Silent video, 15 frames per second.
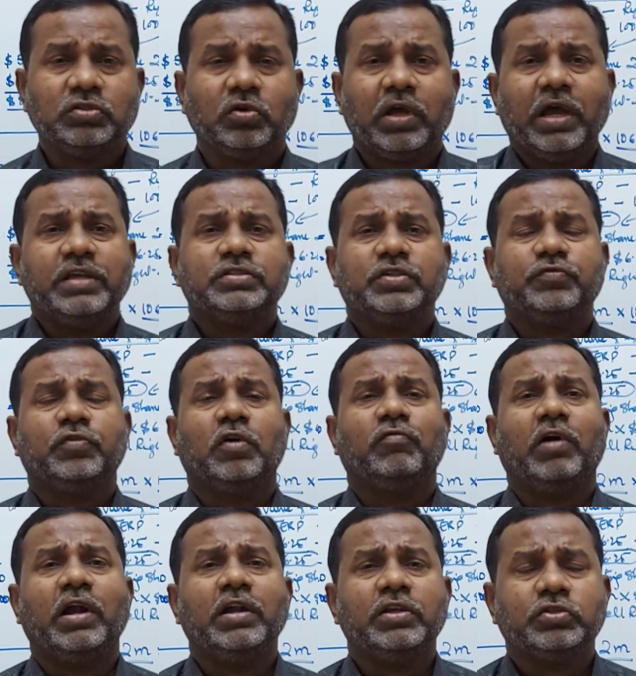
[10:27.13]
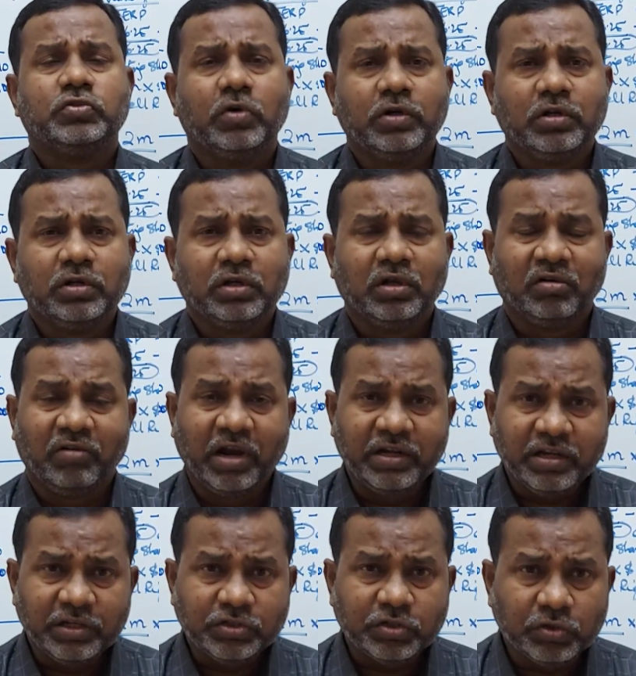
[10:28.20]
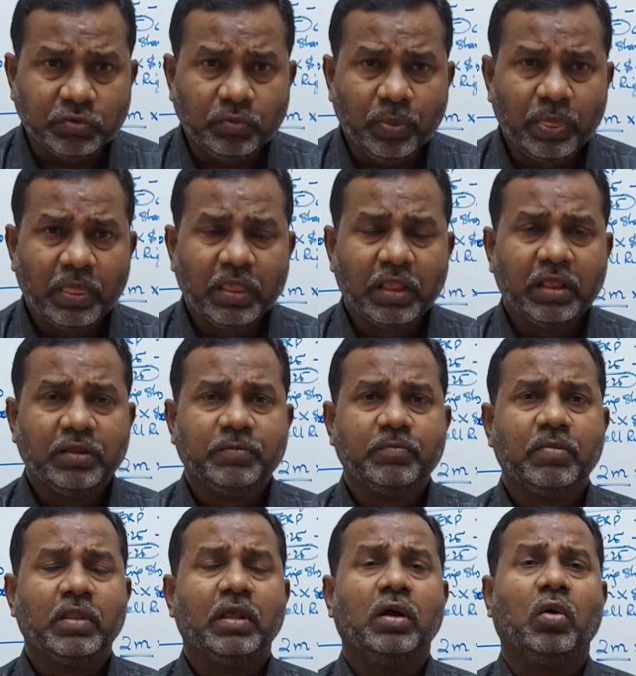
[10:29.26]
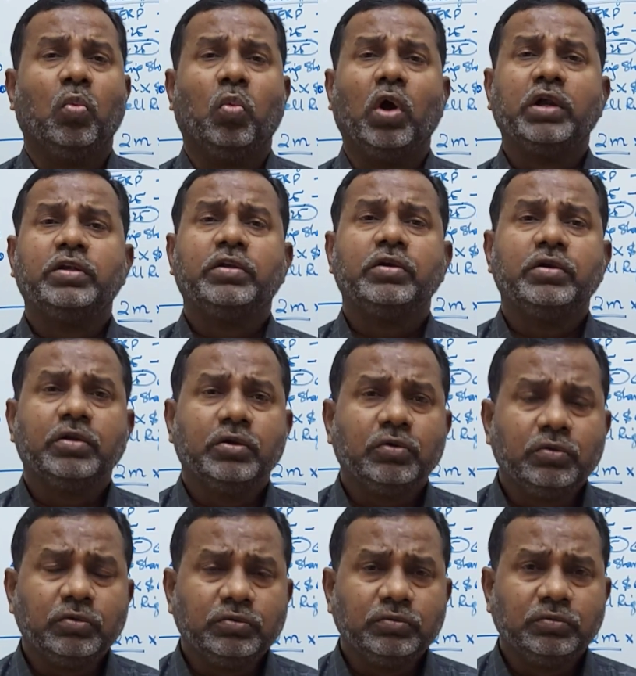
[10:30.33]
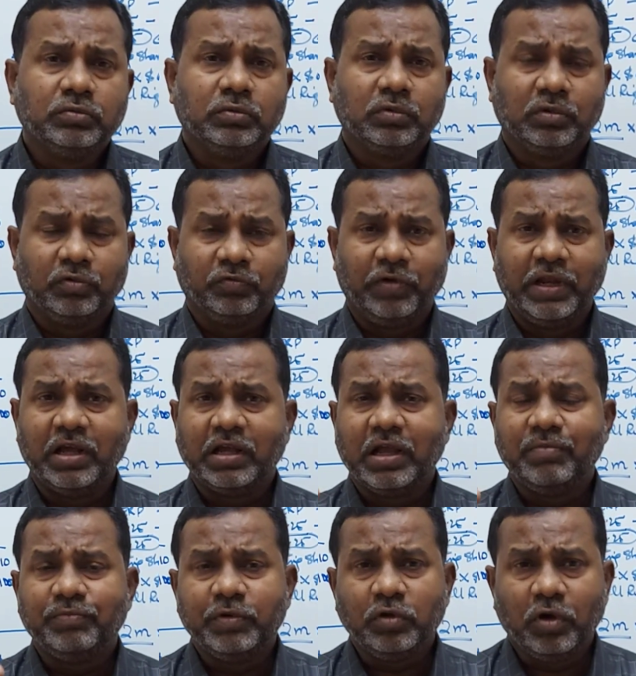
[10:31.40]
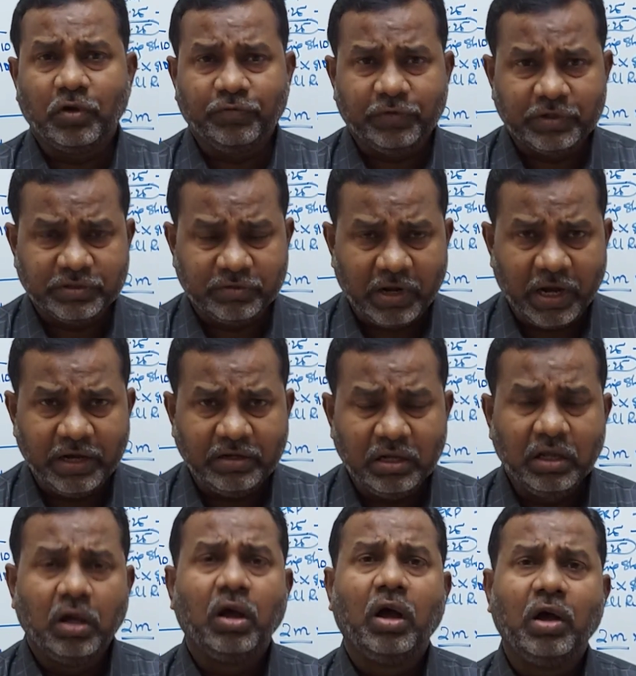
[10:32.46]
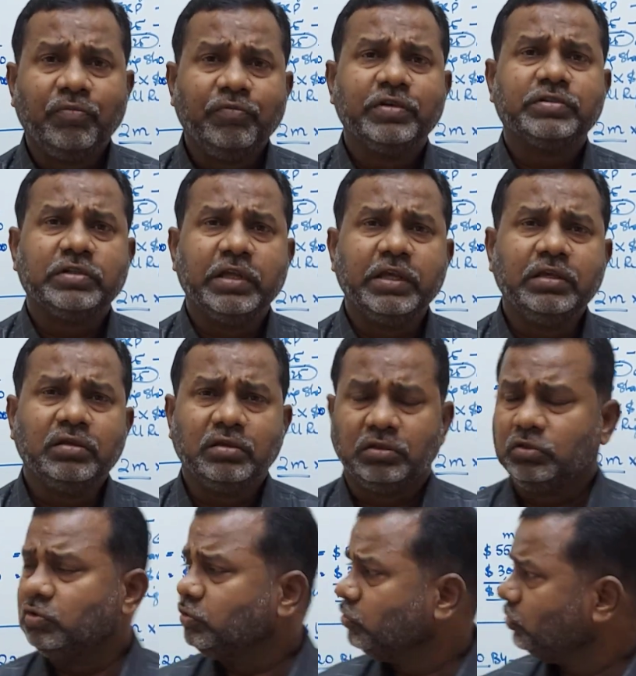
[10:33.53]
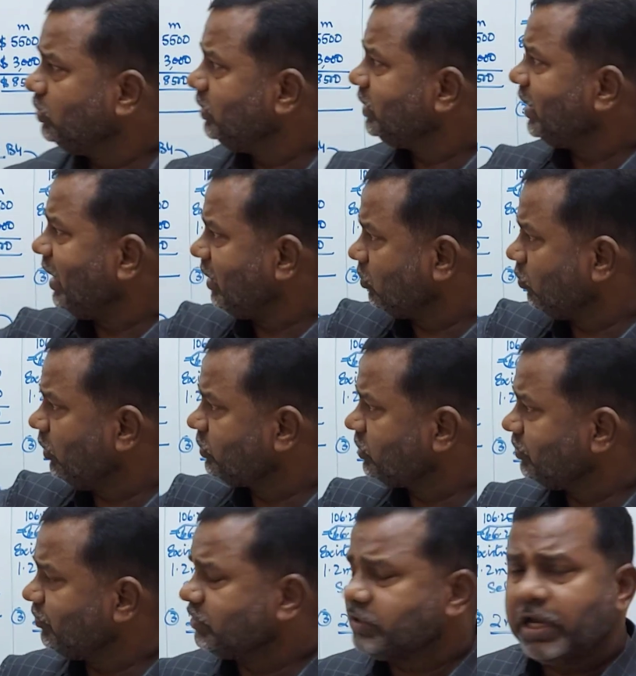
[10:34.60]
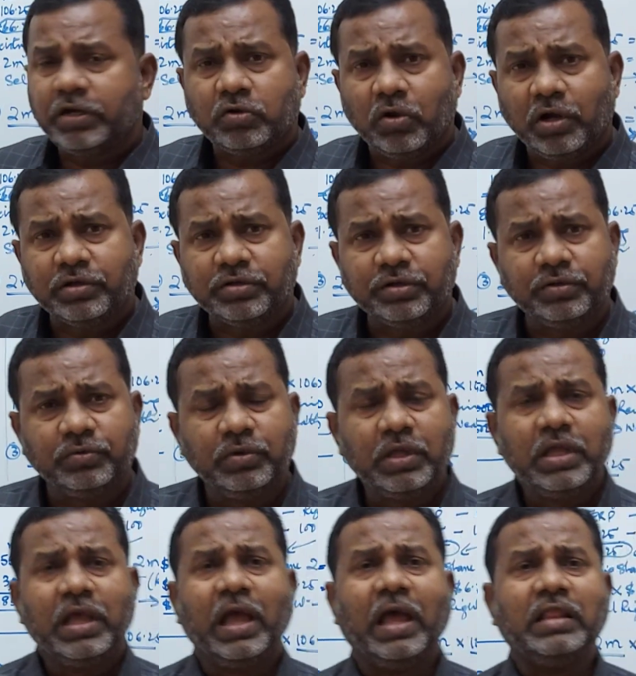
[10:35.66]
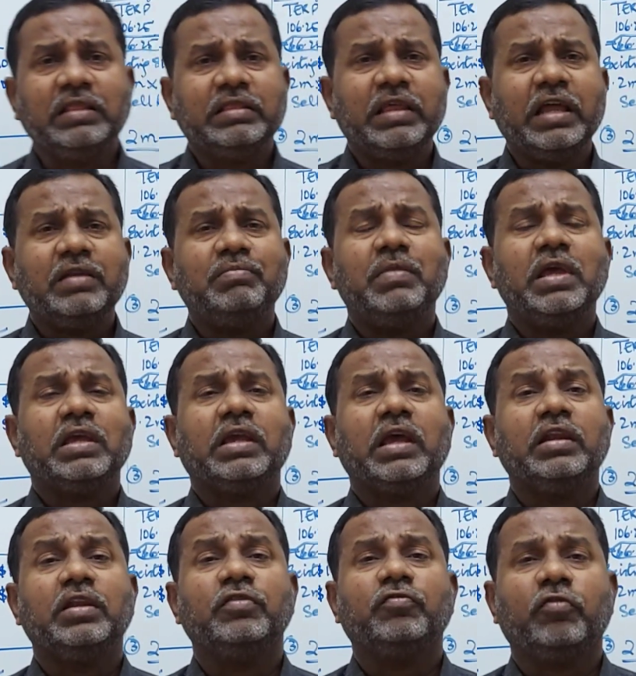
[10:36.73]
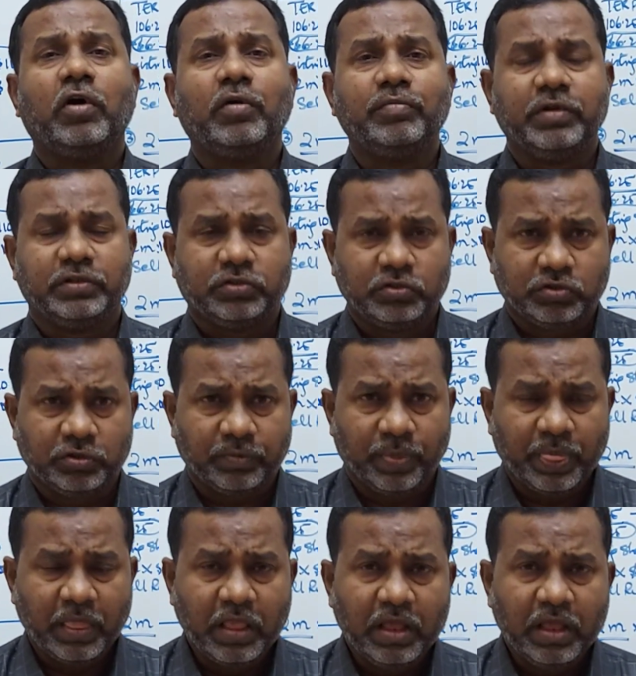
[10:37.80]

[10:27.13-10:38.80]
So guys, if you have understood right issue, what to do when a company offers right, obviously you do the calculation which I taught you and then make an informed decision.